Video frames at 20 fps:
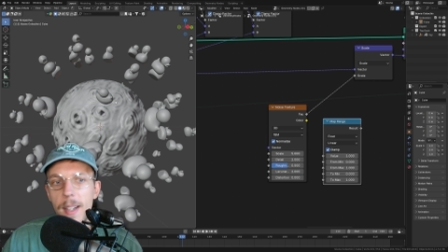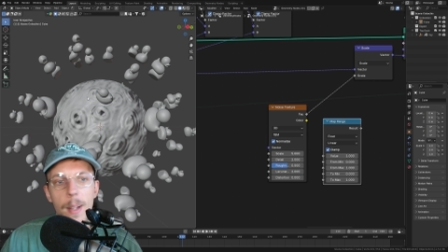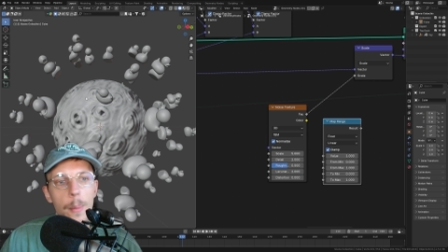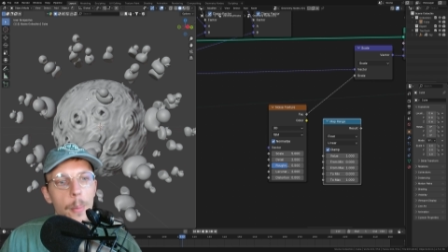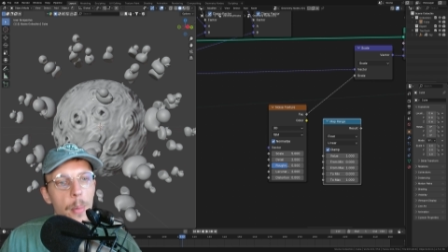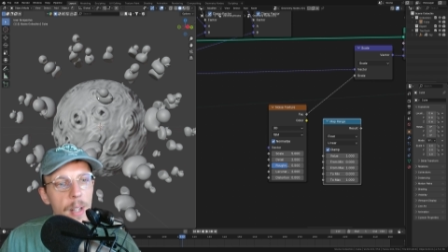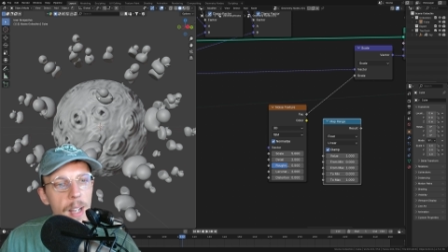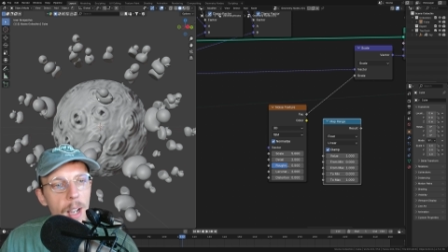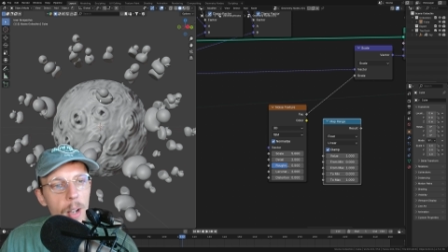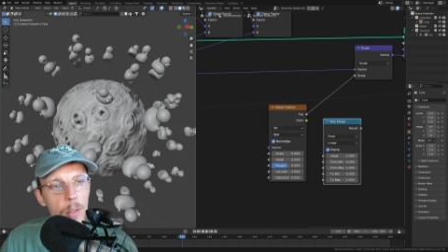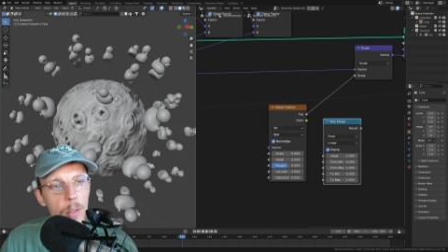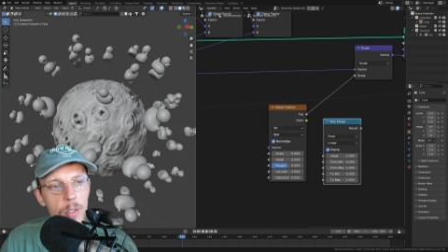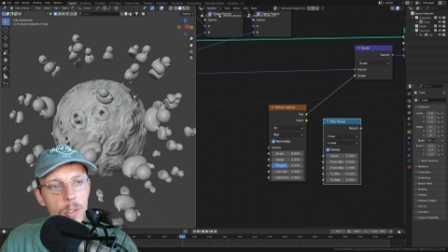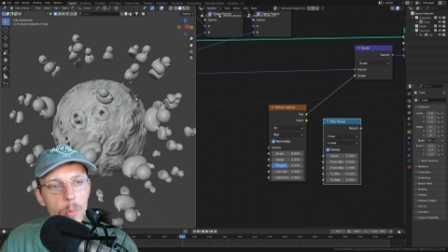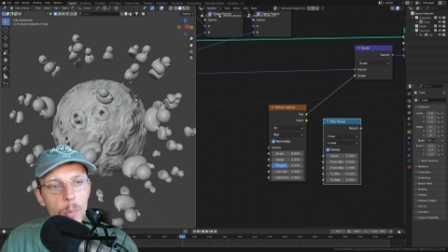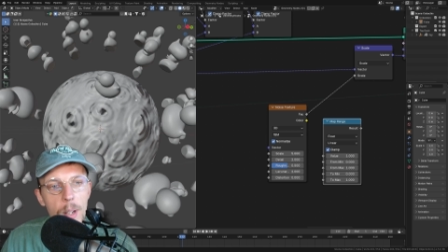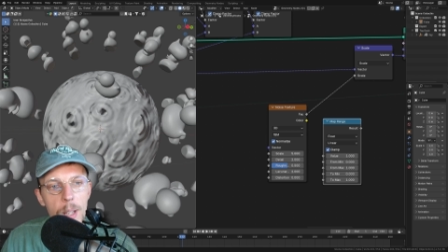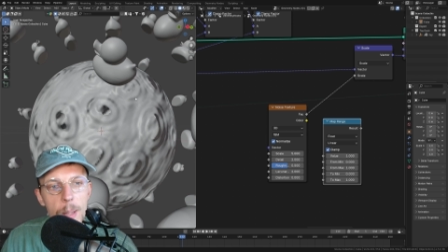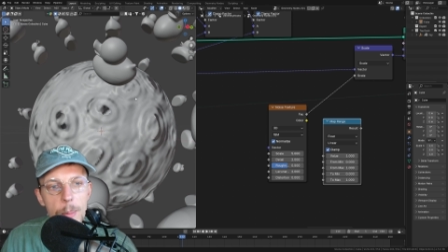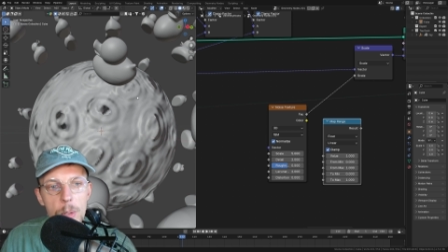But I also
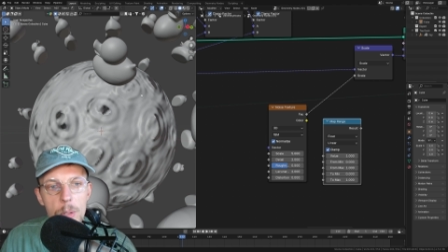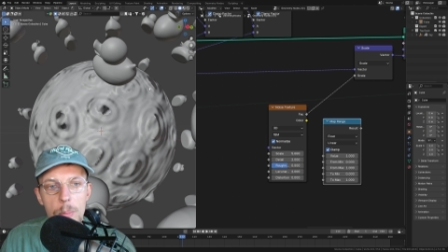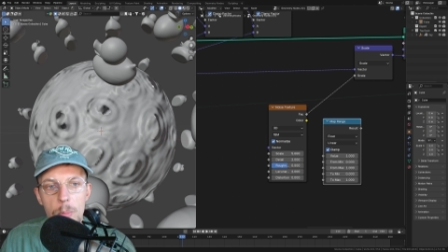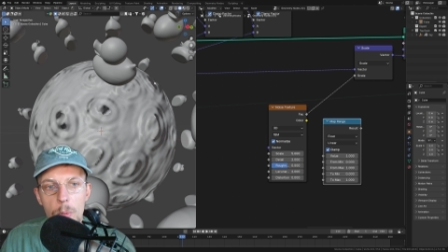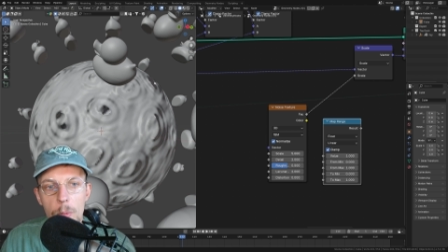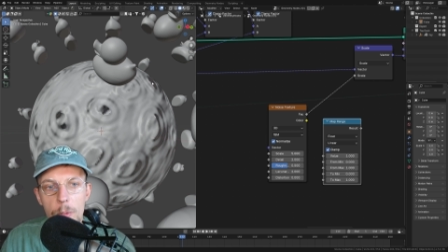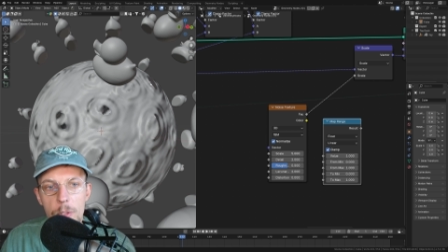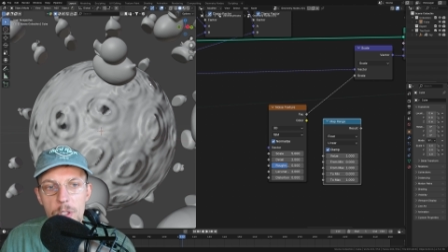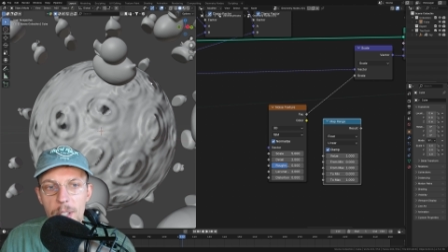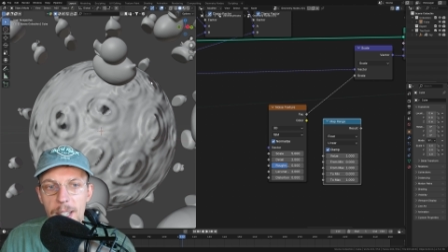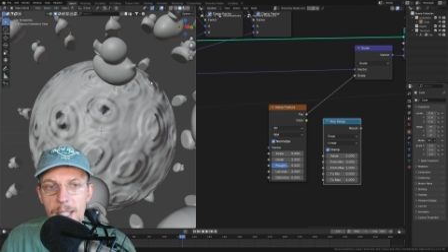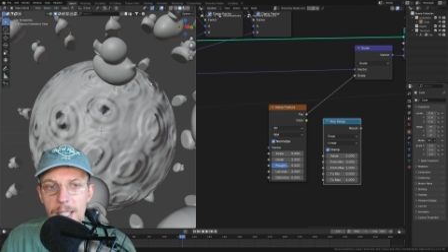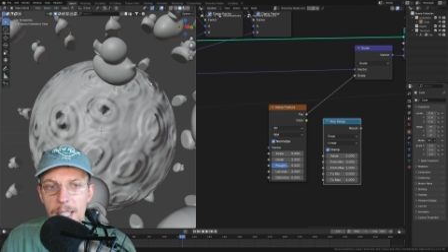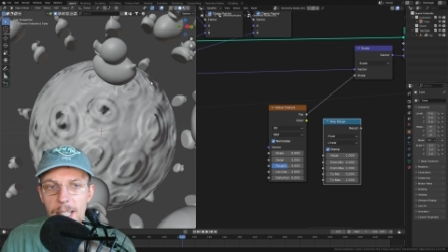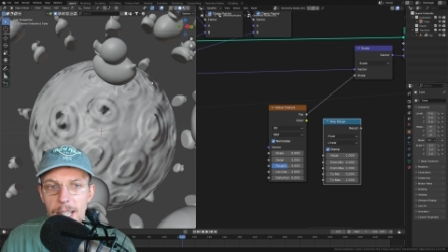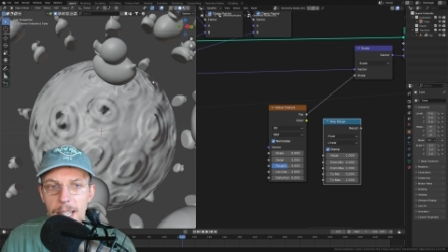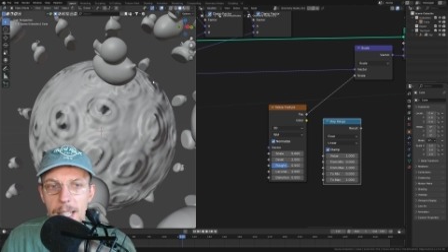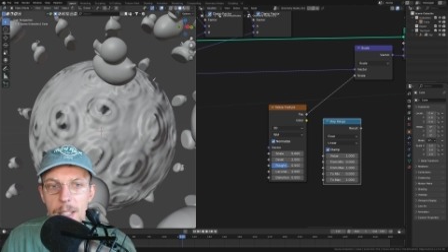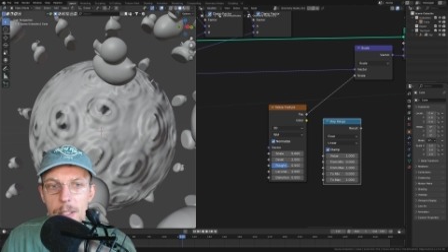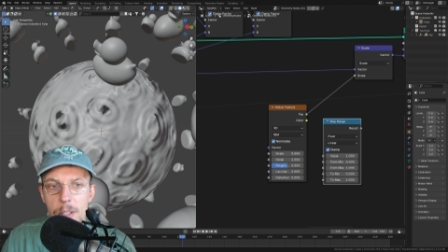want them to move
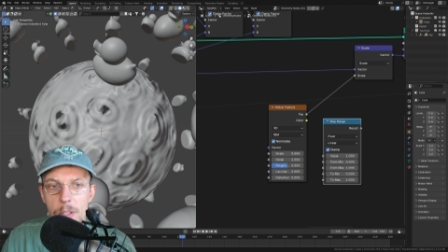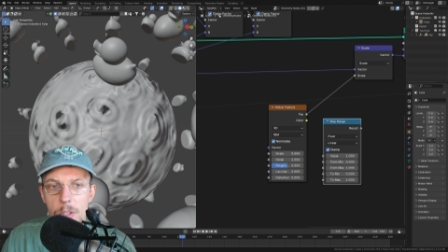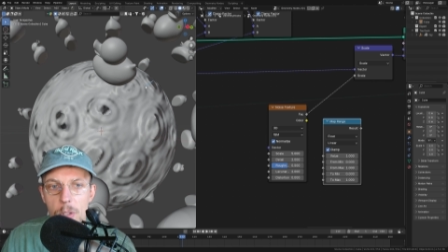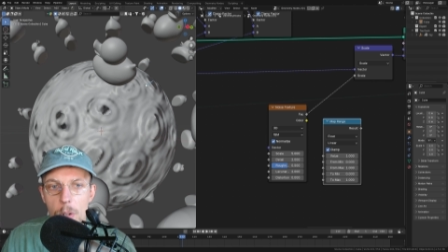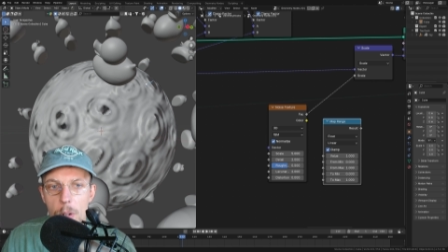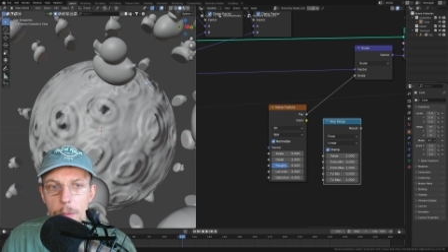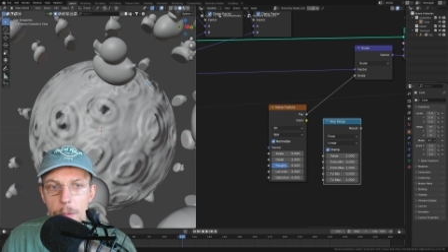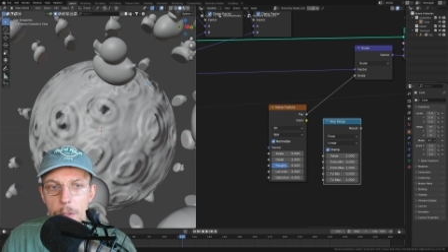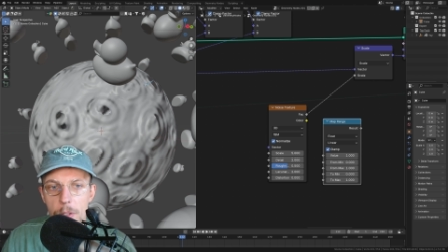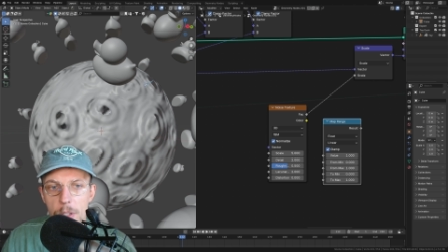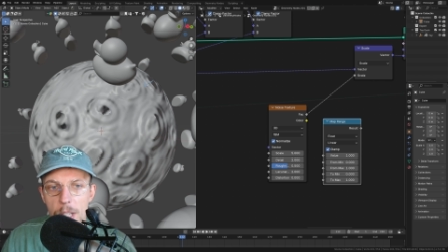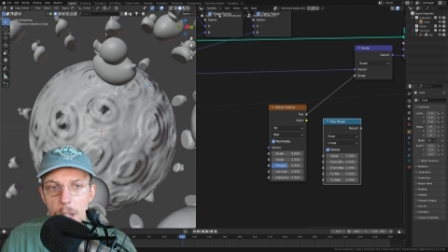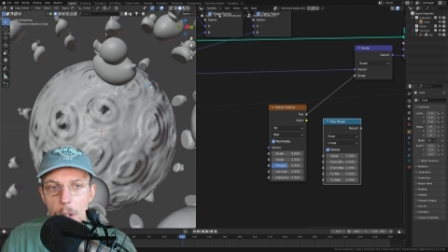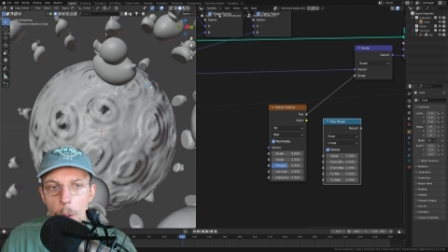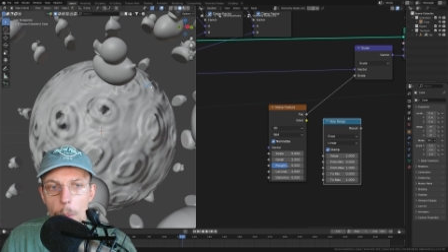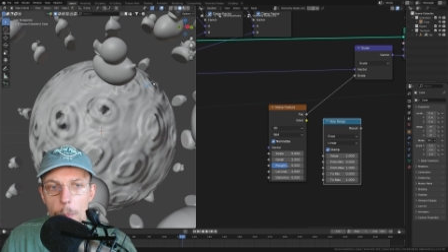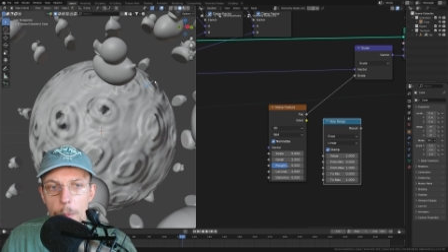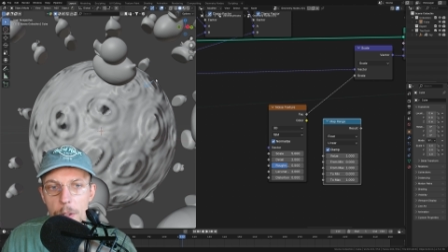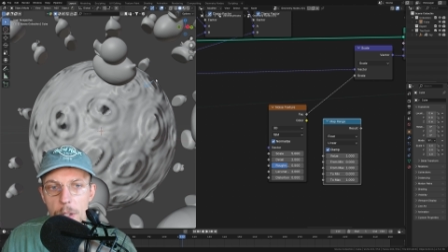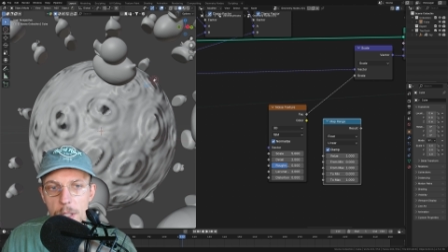slightly in the surface, and
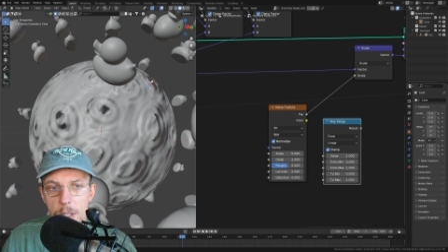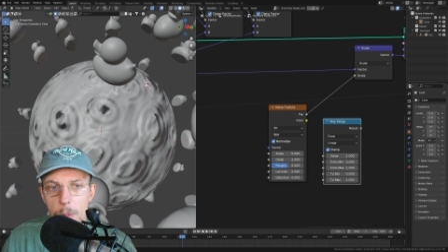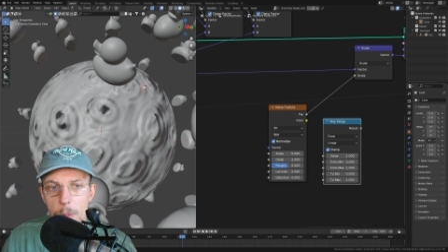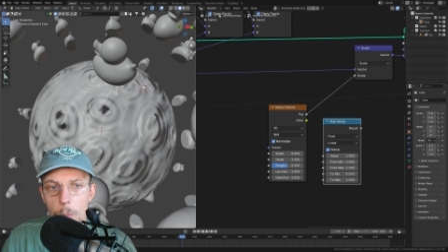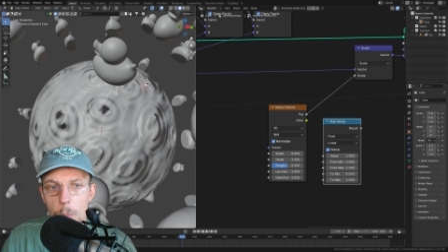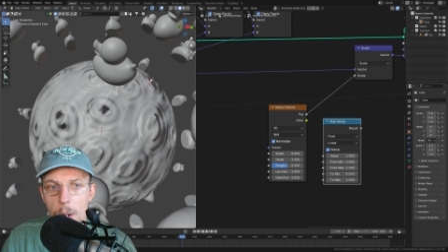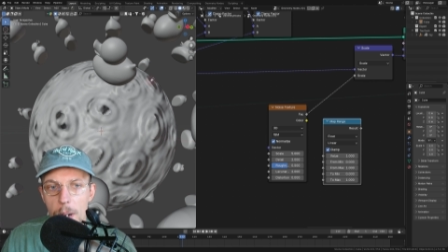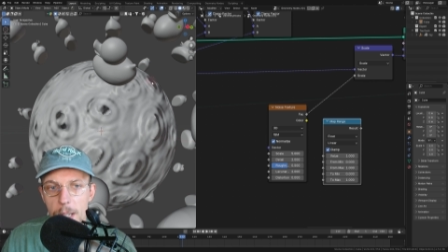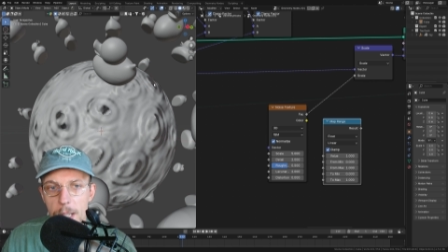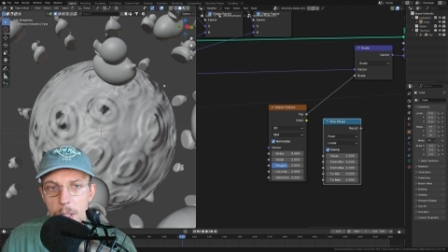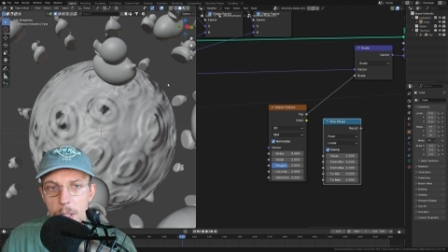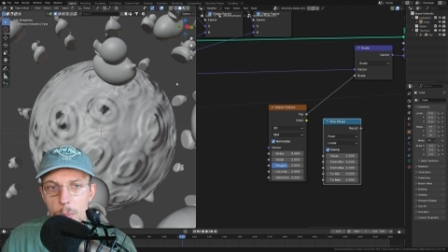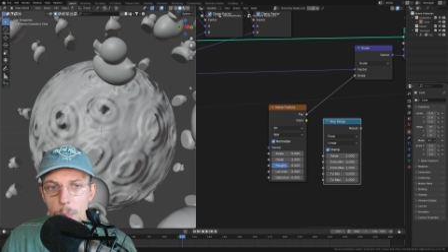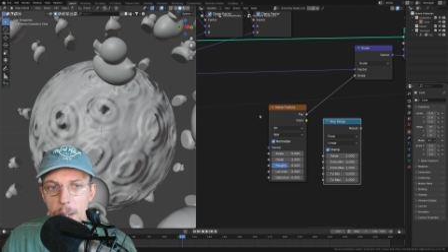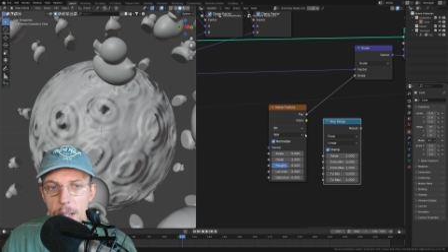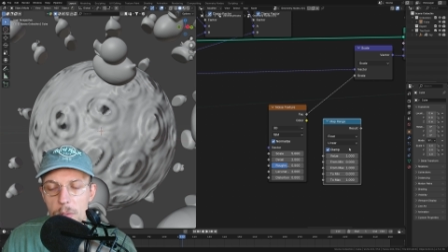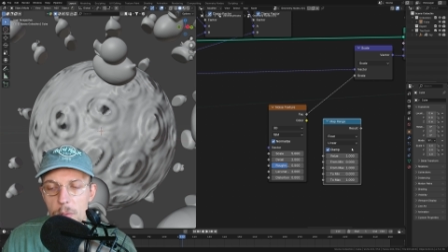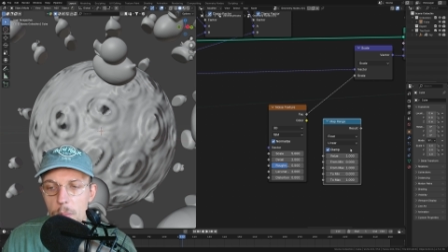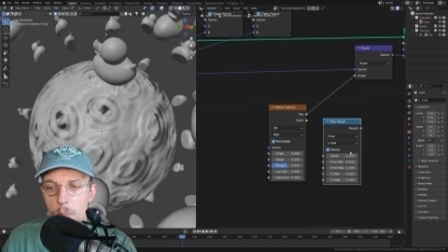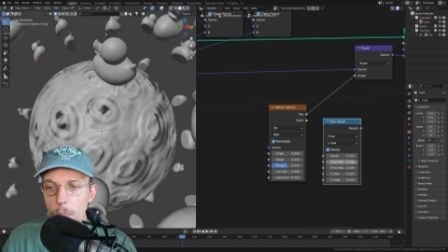obviously one is
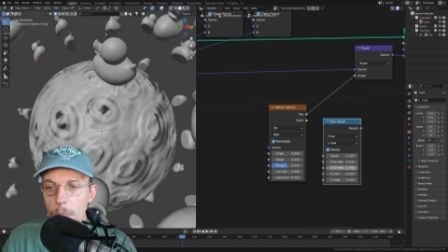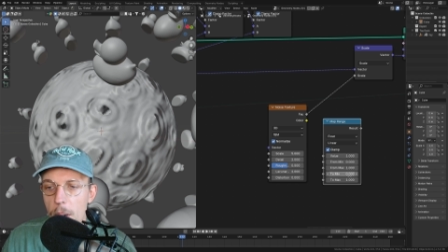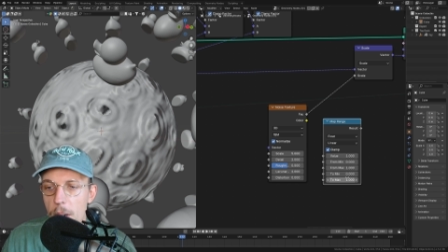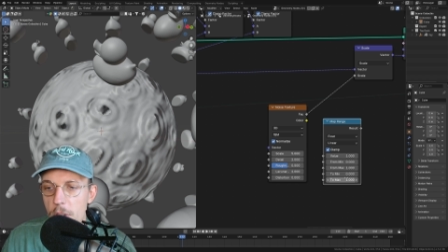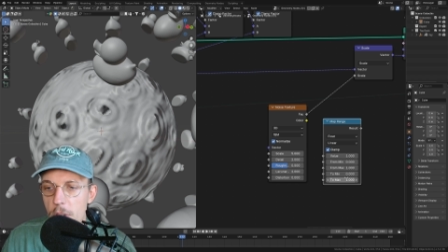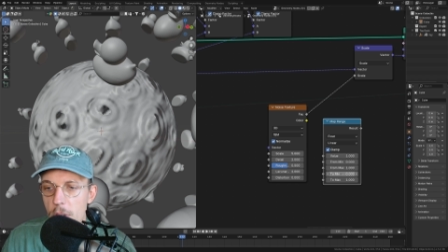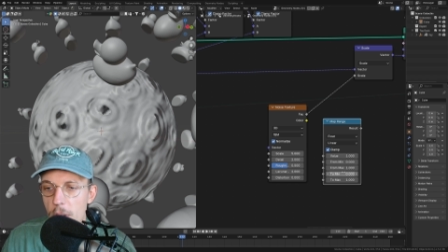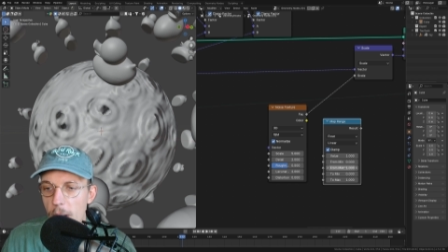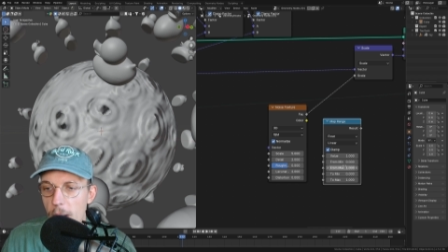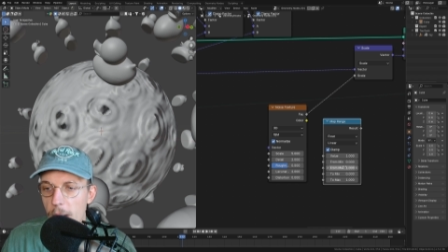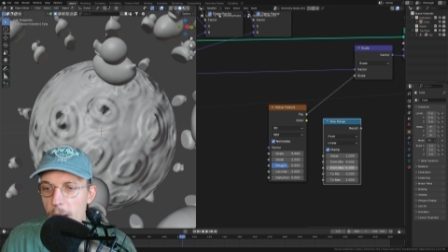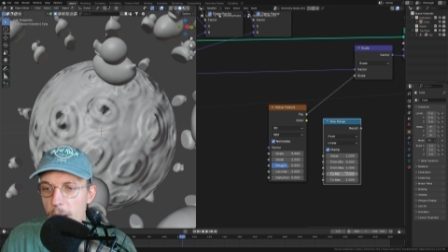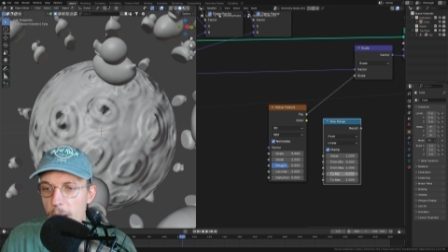way too much.